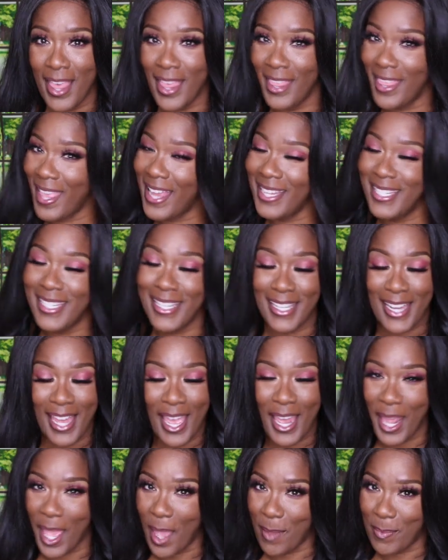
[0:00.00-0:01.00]
That did
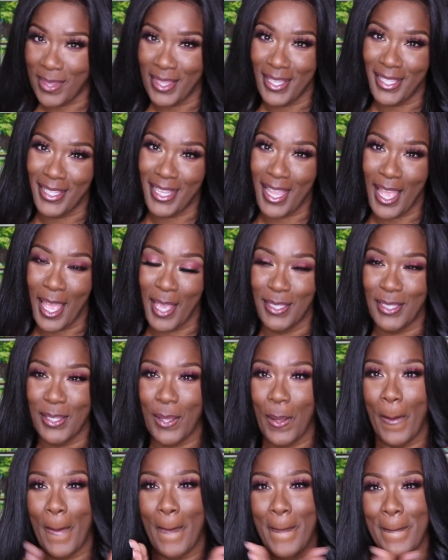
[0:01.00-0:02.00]
not happen this time,
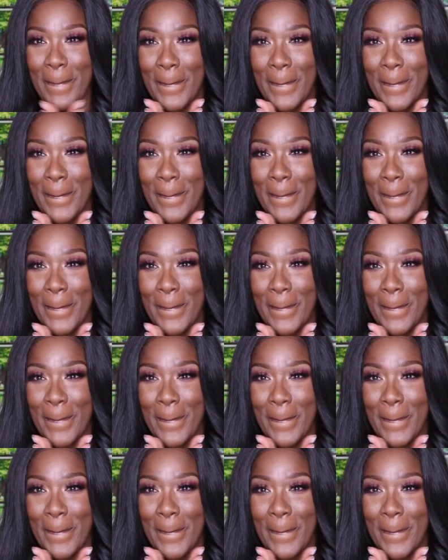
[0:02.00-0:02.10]
so